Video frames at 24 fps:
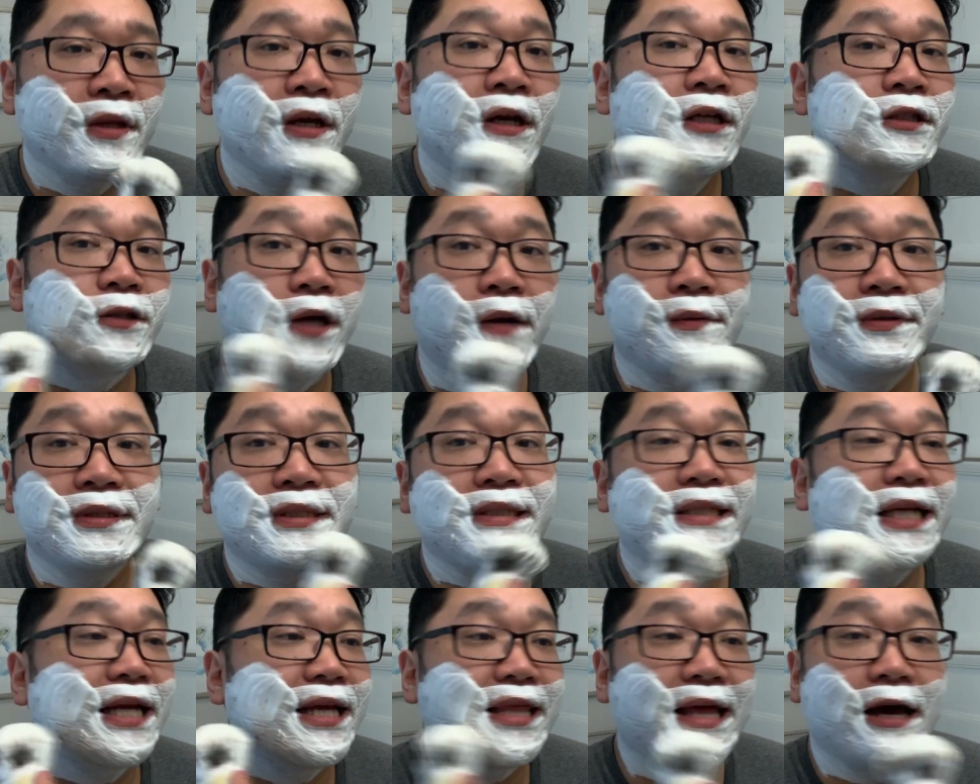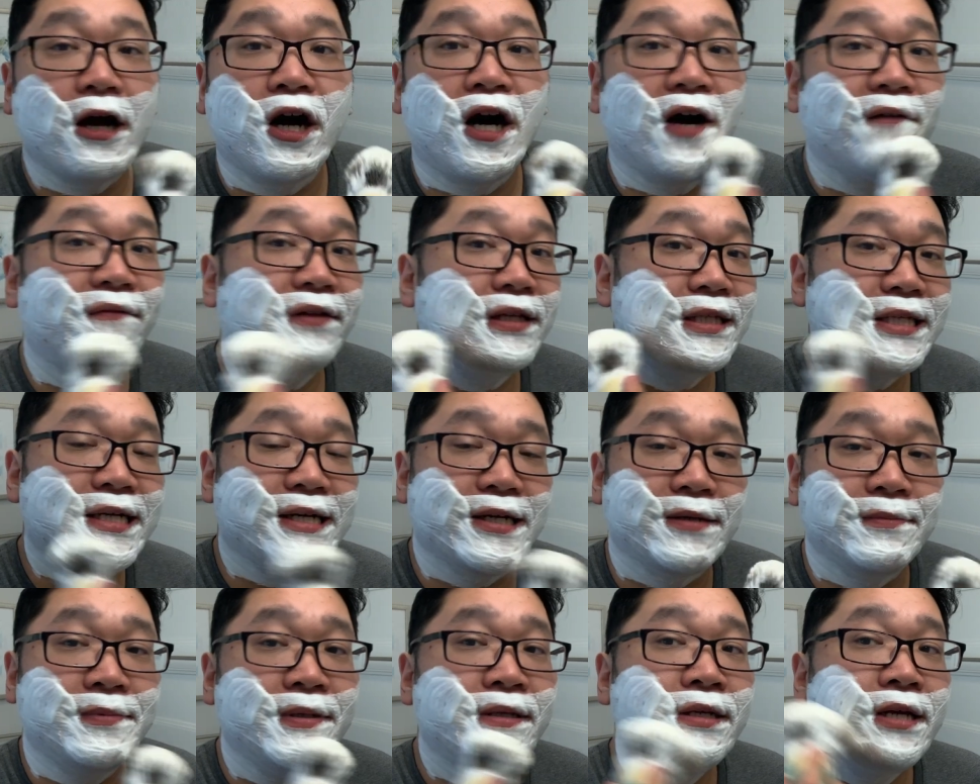So I will say that off the
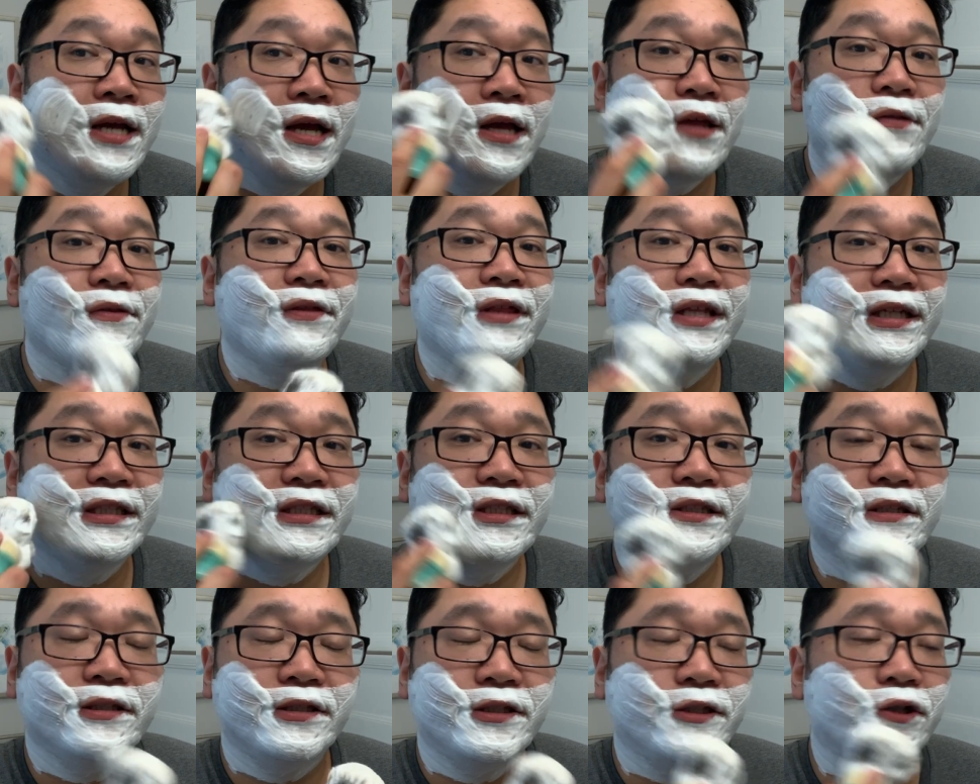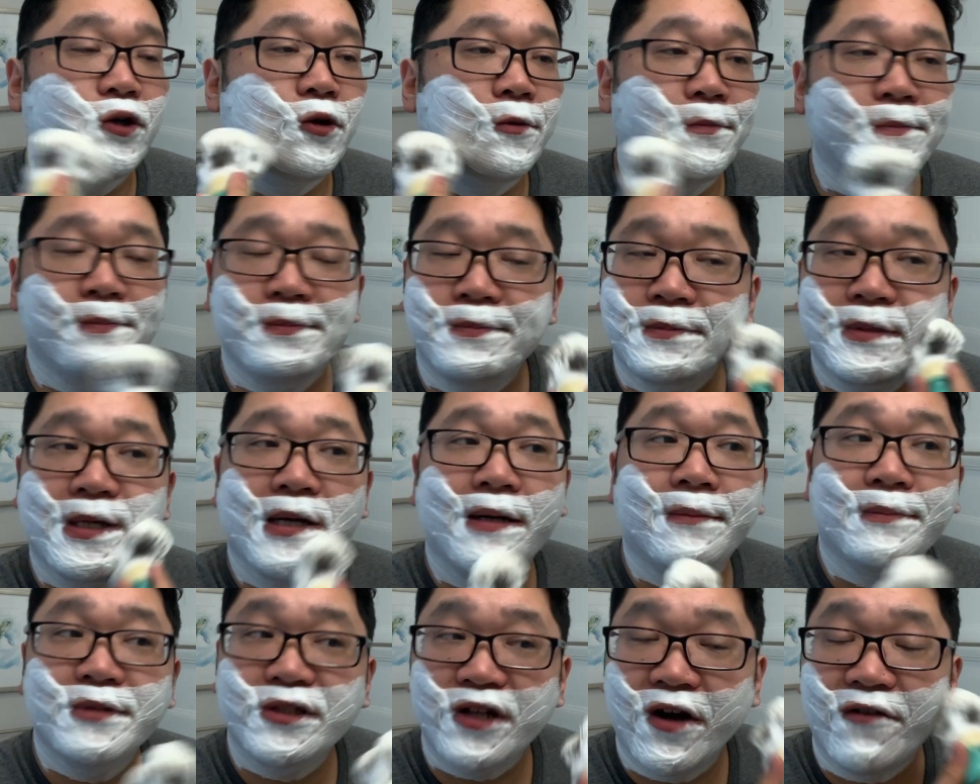tub, this soap
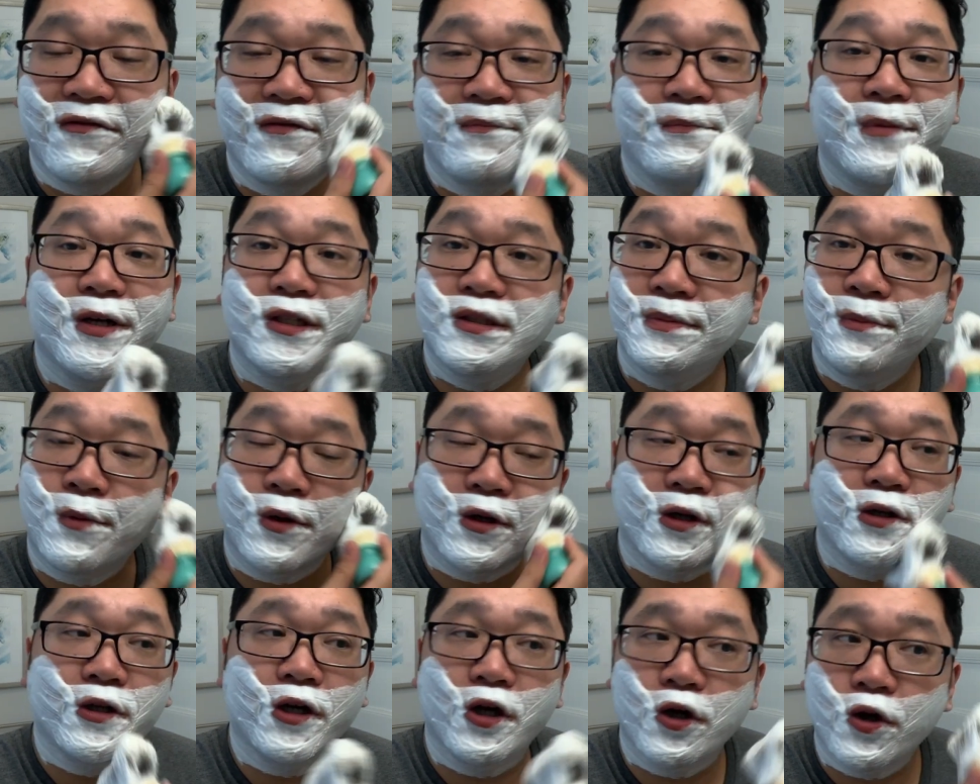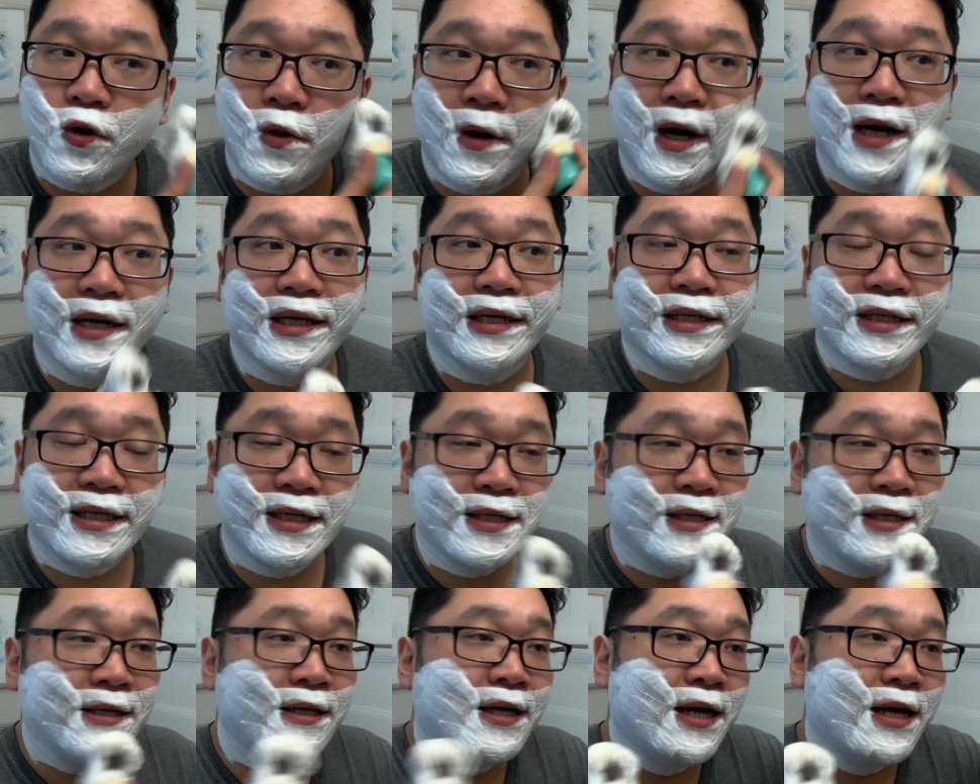comes off much more aquatic